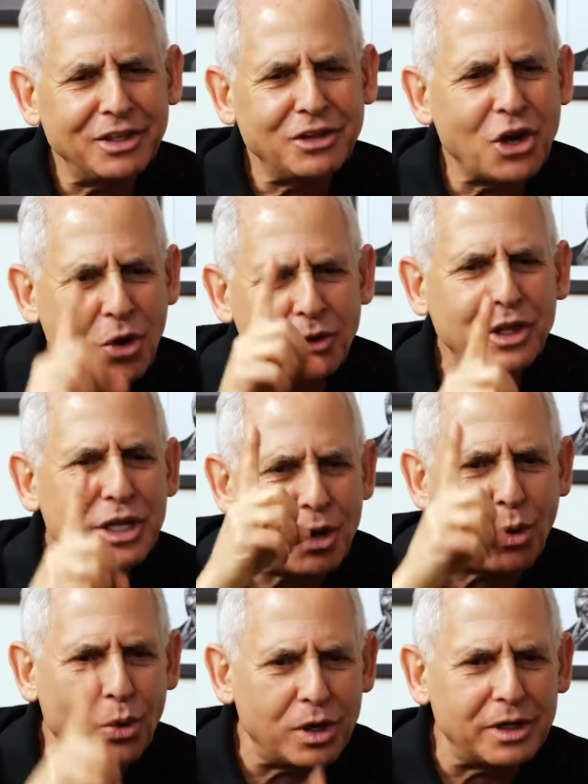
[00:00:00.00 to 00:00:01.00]
the, the only
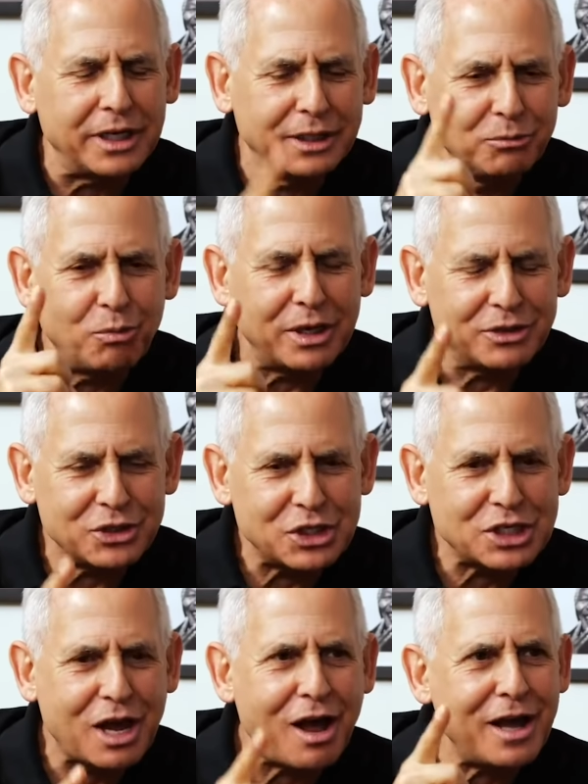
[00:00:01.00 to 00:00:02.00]
organ where
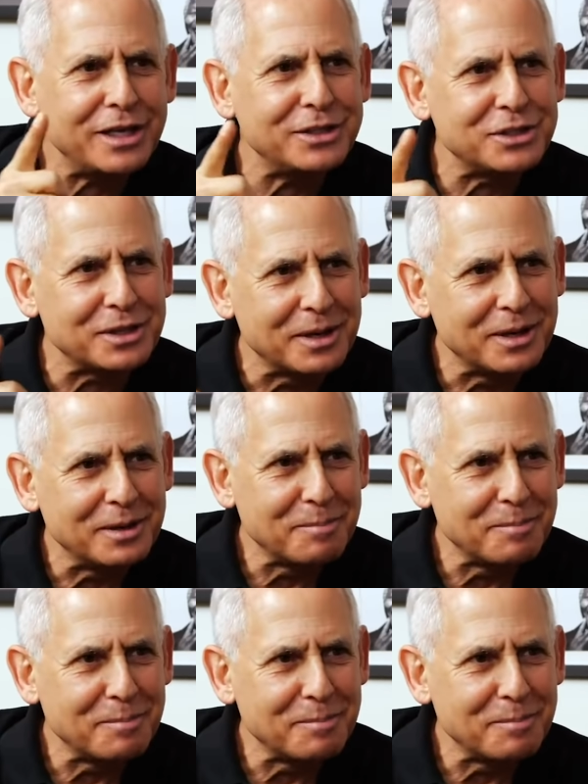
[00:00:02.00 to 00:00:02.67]
size